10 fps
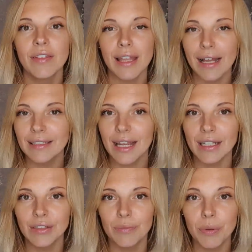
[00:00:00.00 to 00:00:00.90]
that
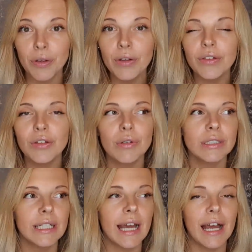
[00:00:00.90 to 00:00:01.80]
kind of birth. You
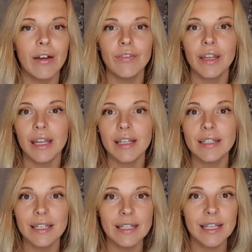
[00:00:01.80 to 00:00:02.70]
could have a
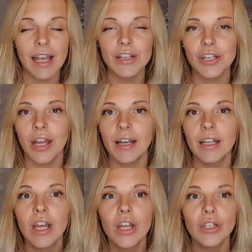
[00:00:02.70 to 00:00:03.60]

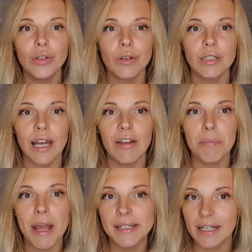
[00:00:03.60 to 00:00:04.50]
C-section, you could have
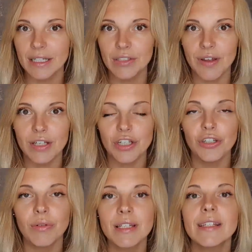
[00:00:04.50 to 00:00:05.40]
medical intervention.
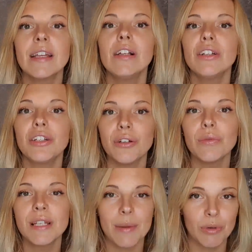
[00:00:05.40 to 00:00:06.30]
You can still
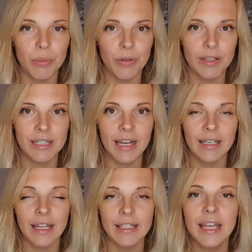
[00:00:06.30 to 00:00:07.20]
use hypnobirthing
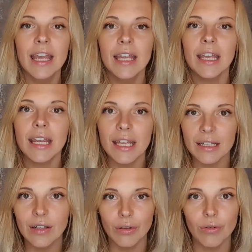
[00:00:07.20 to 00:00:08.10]
techniques
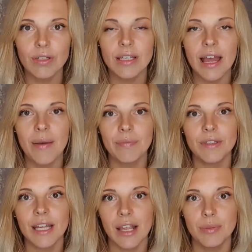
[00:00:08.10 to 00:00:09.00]
in those
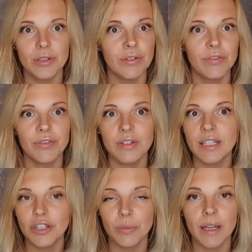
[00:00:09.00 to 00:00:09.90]
types of
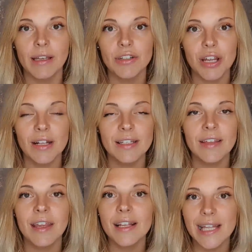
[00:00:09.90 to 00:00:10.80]
situations.
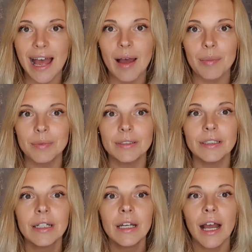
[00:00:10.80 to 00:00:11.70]
Things happen.
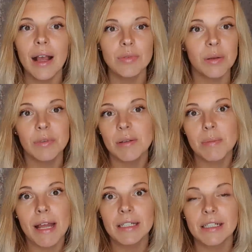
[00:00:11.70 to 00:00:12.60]
Sometimes
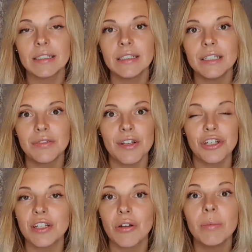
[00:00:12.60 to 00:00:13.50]
medical
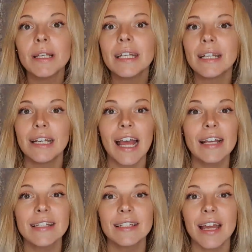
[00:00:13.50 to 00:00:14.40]
intervention is completely
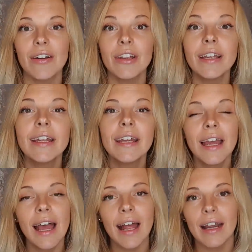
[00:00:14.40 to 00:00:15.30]
necessary.
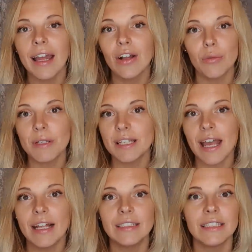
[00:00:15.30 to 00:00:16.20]
And I always
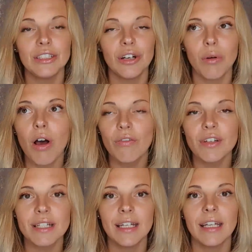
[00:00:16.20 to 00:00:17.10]
said, you know,
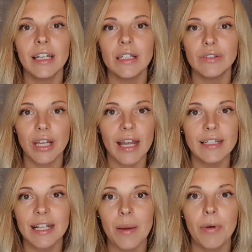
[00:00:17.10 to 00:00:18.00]
obviously, if you get
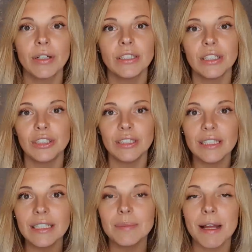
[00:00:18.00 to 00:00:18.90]
to that point and you
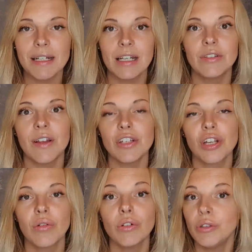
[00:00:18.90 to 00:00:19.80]
need medical
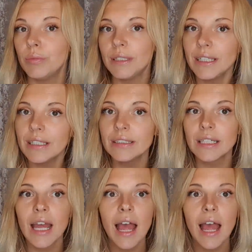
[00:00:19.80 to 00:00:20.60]
intervention, or you need